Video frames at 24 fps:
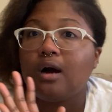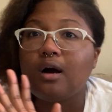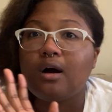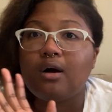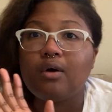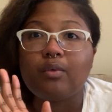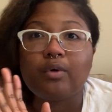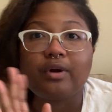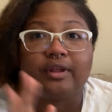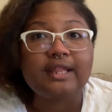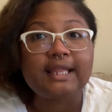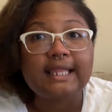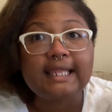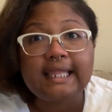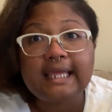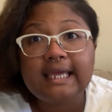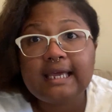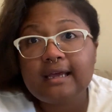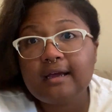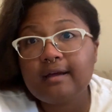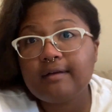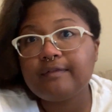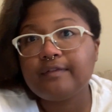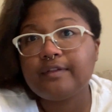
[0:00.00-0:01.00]
where they
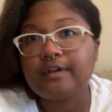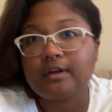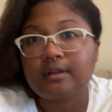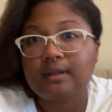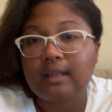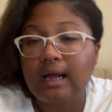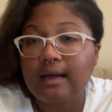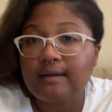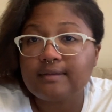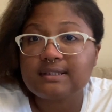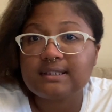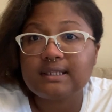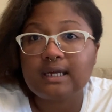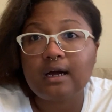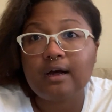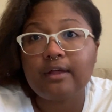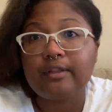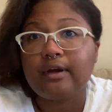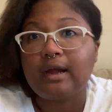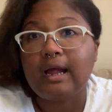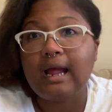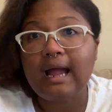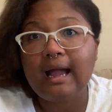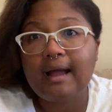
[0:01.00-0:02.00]
live, their lifestyle, their
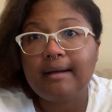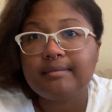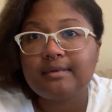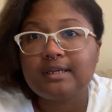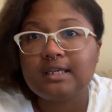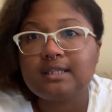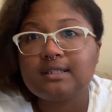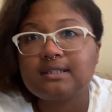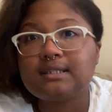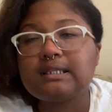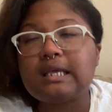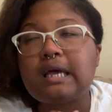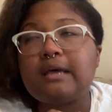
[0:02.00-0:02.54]
habits.